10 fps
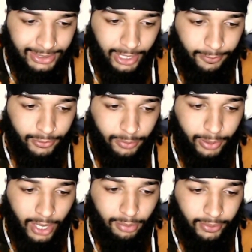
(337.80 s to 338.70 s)
definitely
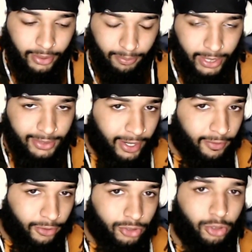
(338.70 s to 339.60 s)
probably the best that I've
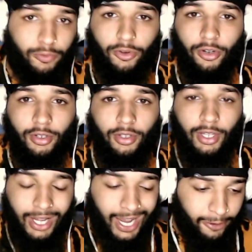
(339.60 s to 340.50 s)
heard so far.
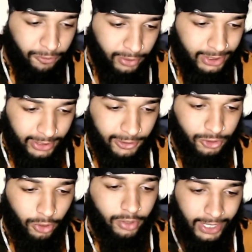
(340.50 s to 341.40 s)
I really think
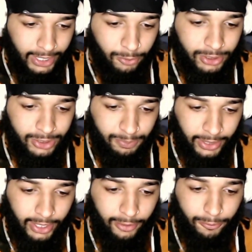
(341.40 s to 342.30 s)
so. He was
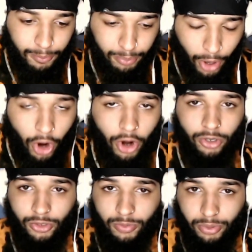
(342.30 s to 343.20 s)
spitting
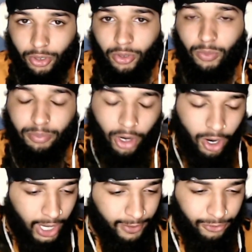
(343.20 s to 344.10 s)
bars, bro,
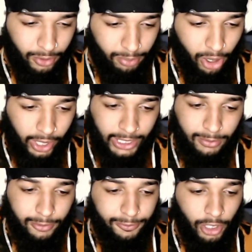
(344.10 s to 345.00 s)
bar after bar, and he
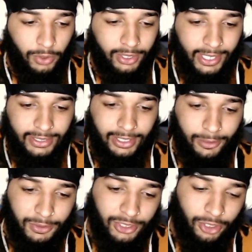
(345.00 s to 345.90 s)
was flowing nice, and he
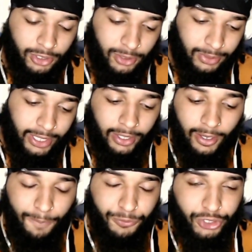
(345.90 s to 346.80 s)
was on some, like,
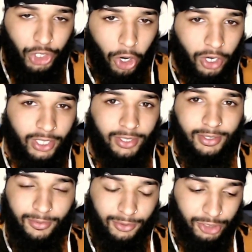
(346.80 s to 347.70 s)
talking,
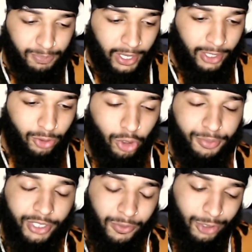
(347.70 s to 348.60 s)
spitting, you know what I'm
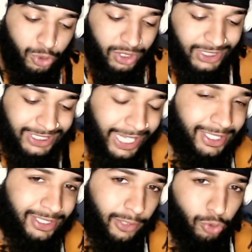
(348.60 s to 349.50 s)
saying, where you just saying
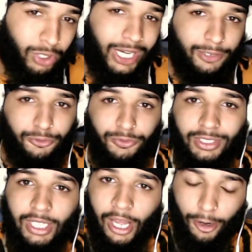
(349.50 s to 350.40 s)
stuff. You're not even
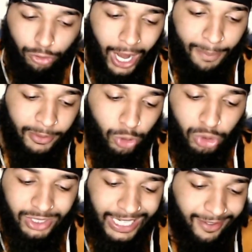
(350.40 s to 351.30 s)
really rapping. You
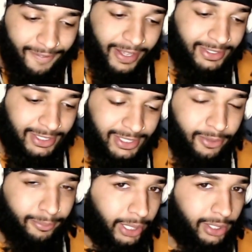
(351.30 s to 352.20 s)
just kind of venting to the
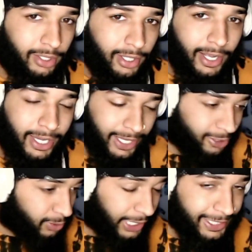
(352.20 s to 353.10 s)
mic, and that's
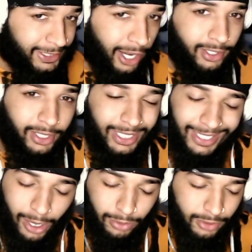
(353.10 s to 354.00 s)
what that sounded like, and
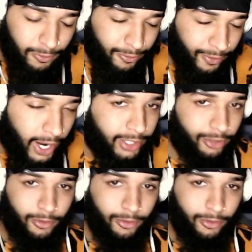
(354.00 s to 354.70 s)
that was fire.